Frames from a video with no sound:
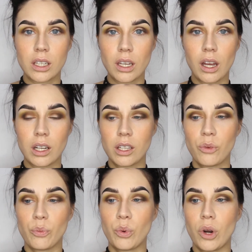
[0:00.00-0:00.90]

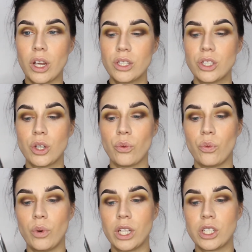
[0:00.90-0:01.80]
cutting brush,
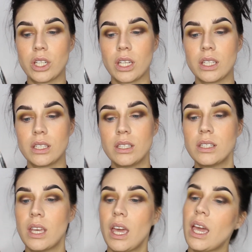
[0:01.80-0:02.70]
which
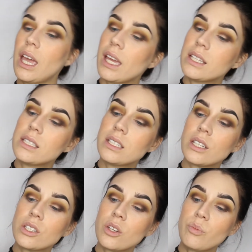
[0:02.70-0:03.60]
is
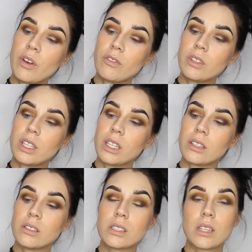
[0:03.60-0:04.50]
Anastasia Beverly
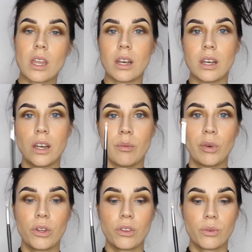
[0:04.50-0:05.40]
Hills
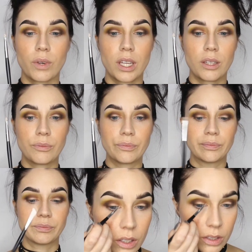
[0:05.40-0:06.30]
No. 3.
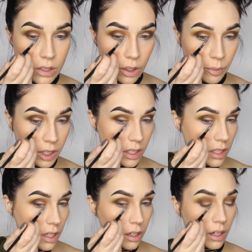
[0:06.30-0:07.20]
So I'm going to
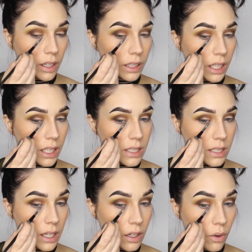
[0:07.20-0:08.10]
start on the
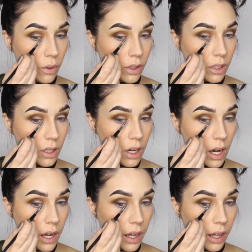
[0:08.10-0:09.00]
inside corner
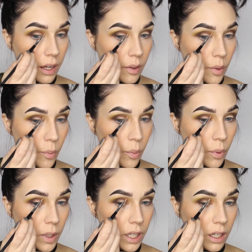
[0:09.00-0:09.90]
and
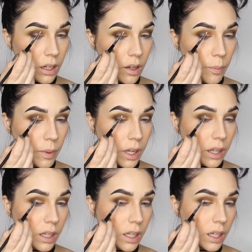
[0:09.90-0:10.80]
bring it up
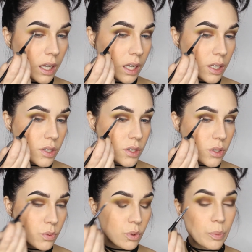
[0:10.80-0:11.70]
and then kind of
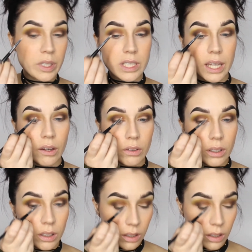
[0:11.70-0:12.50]
swoop it down.